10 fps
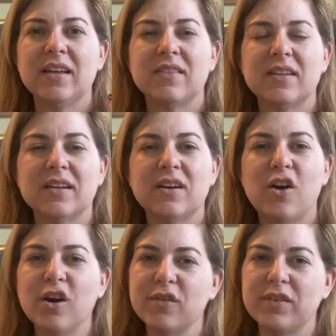the
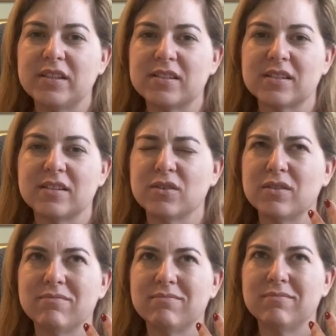harvest
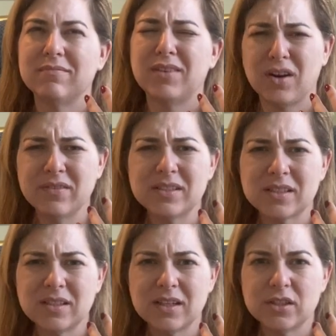
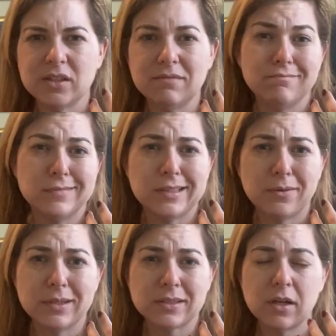collection. Is that
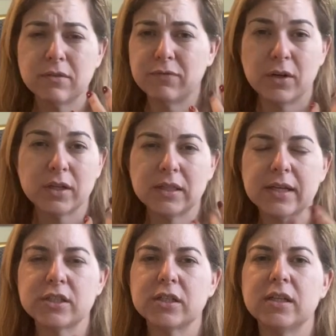what it's called? Fall
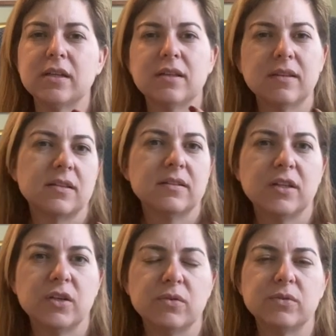collection and the,
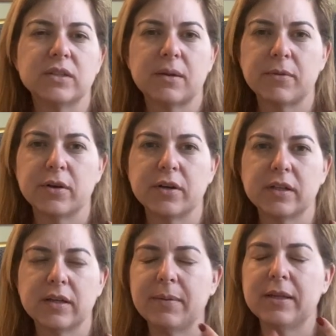you know, summer.
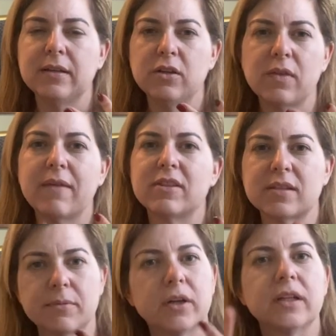They have the
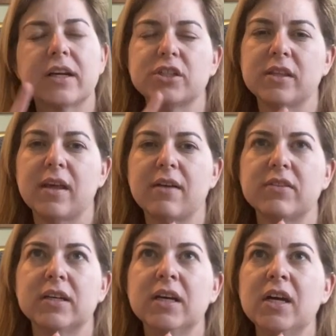summer collection. They have
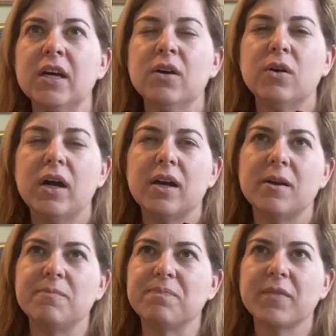the
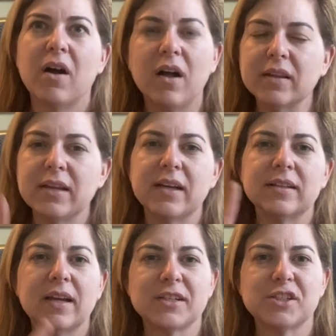holiday
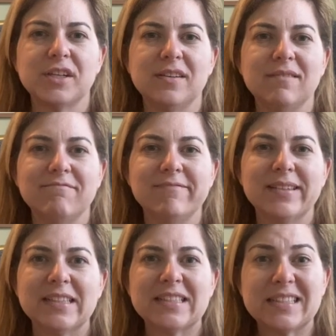collection,
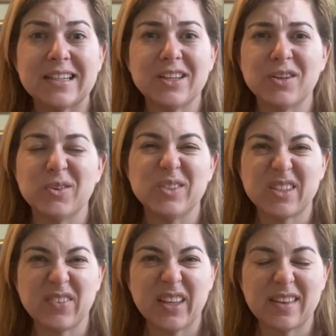
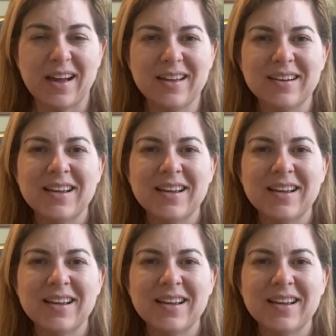stuff like that.